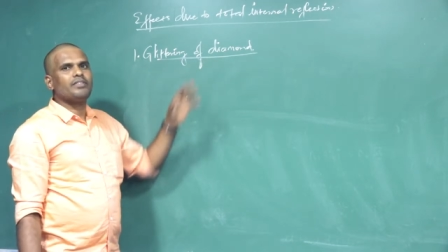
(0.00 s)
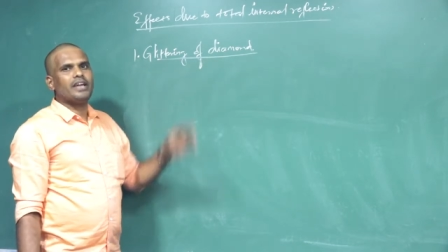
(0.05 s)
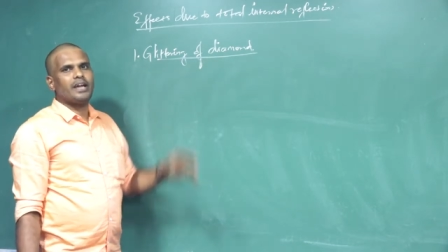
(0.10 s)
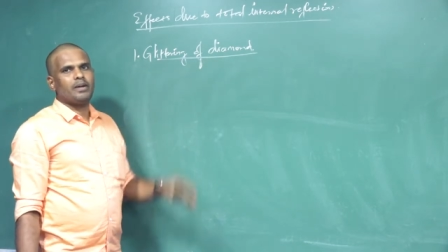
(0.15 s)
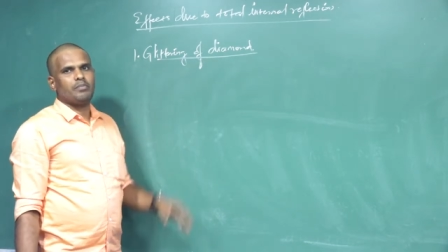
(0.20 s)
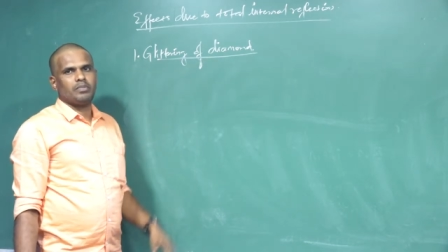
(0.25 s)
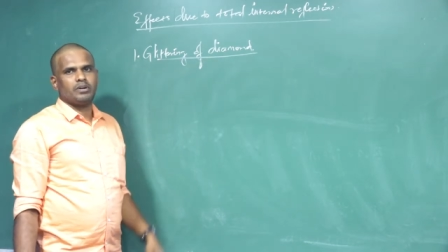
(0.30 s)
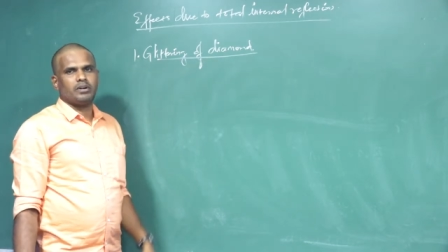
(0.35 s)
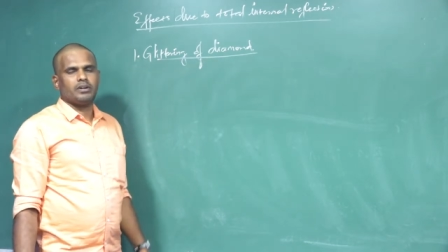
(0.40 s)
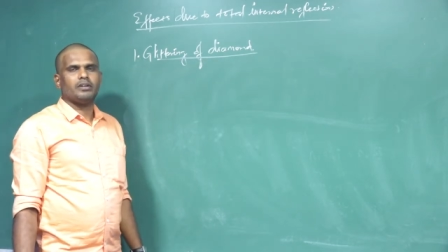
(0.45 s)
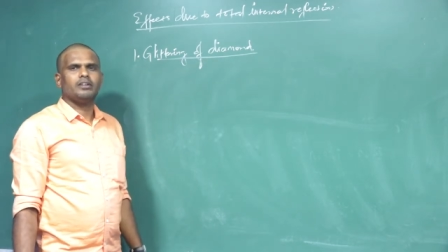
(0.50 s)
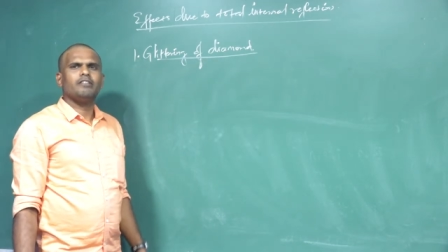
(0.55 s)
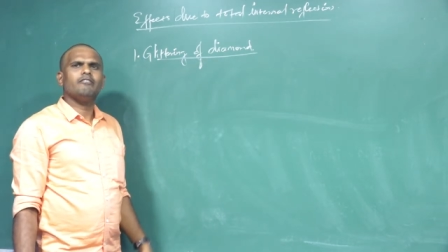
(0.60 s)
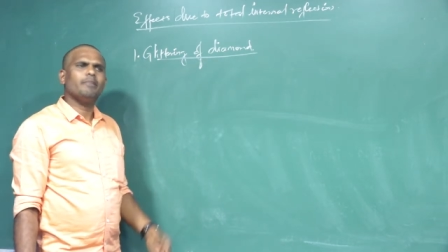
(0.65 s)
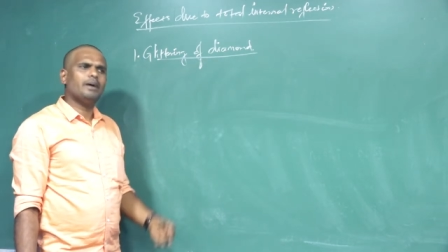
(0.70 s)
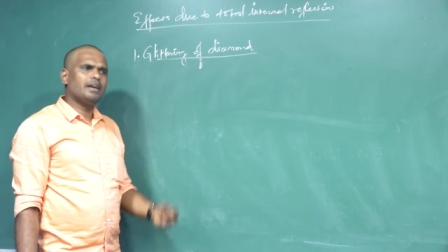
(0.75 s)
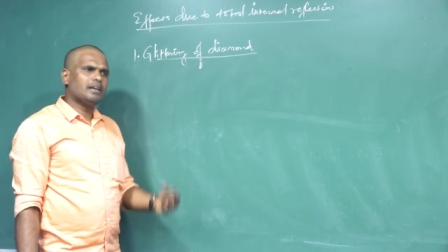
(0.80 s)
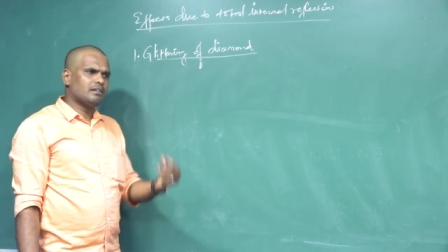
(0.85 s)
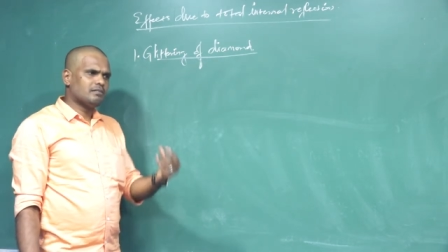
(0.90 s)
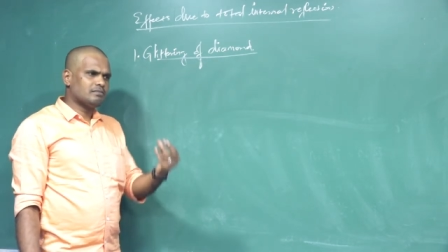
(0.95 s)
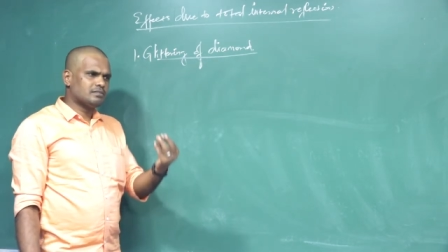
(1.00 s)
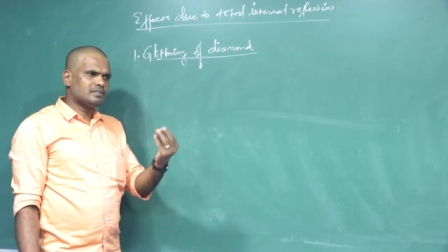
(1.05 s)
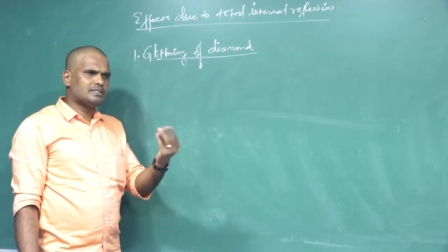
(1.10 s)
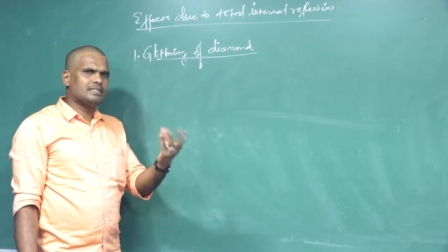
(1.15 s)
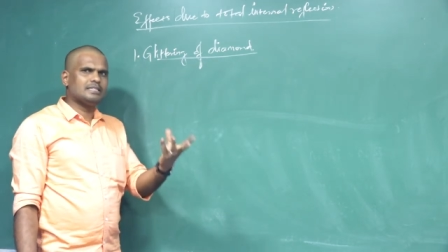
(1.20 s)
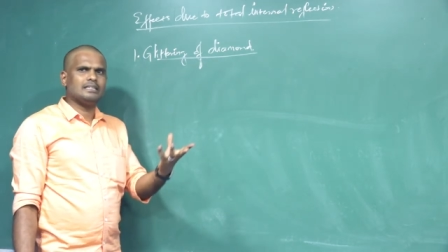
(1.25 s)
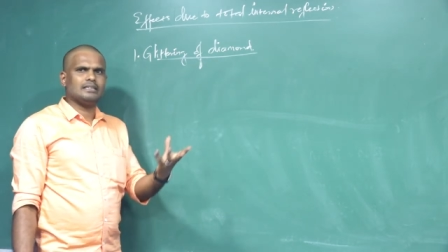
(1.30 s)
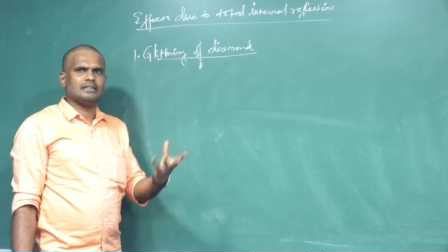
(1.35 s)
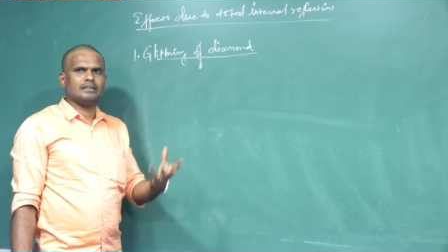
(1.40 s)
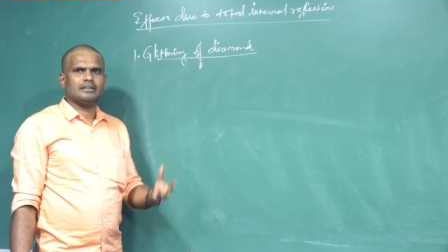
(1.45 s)
diamond. You might have
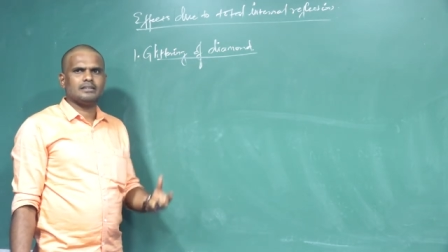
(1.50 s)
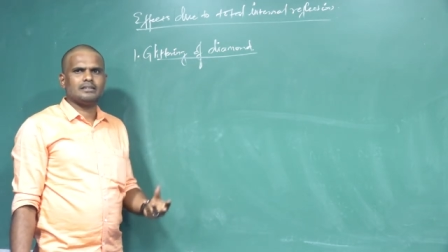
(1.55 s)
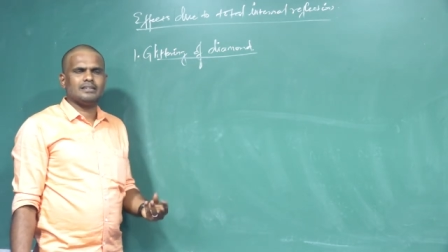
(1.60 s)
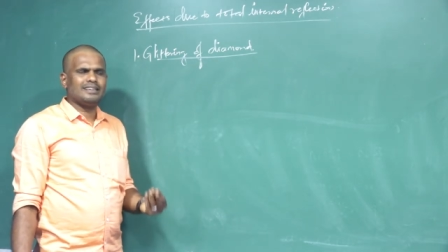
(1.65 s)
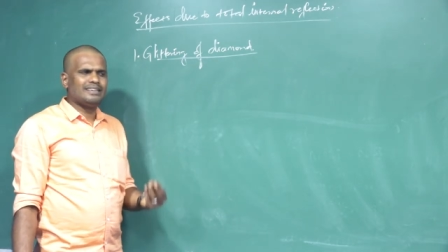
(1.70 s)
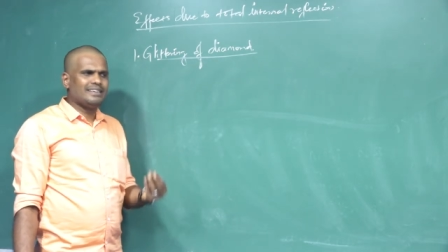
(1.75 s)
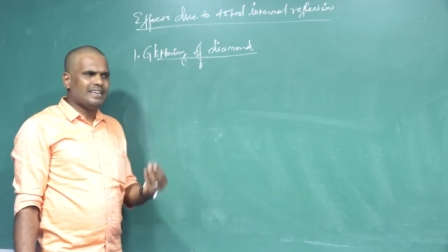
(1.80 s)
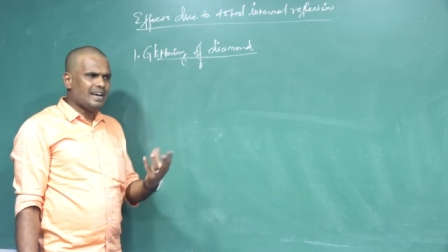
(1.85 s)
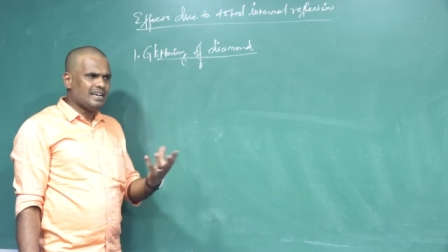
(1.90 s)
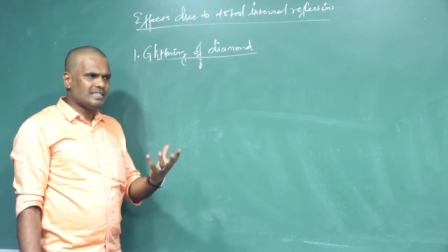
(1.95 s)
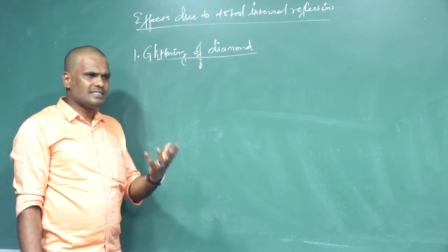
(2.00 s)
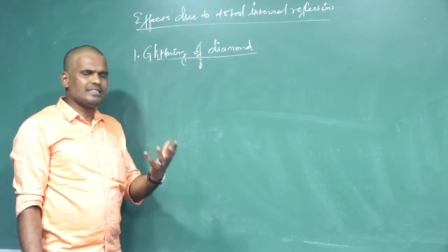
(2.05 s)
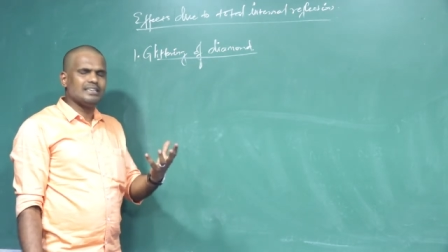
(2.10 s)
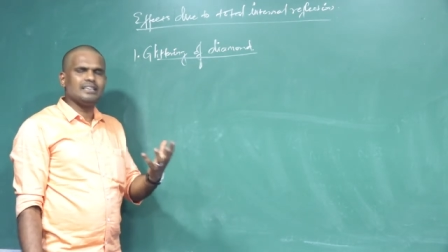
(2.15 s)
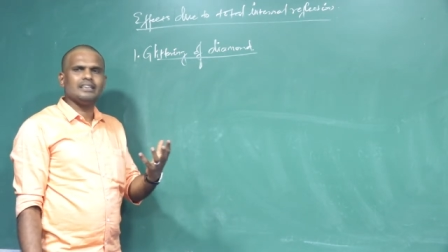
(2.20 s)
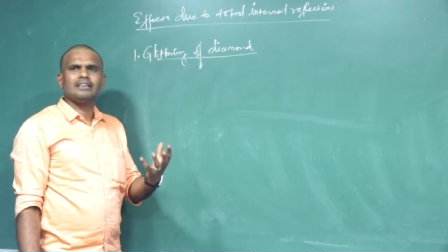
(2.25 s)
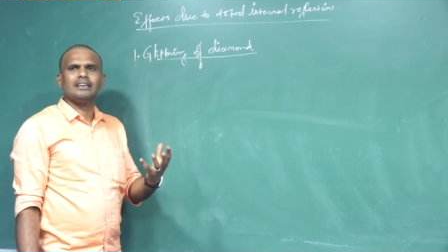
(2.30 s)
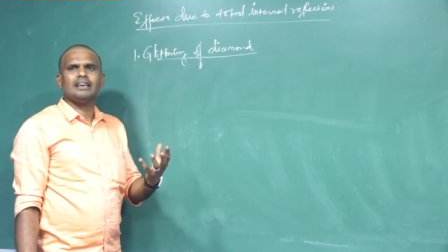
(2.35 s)
seen the dazzling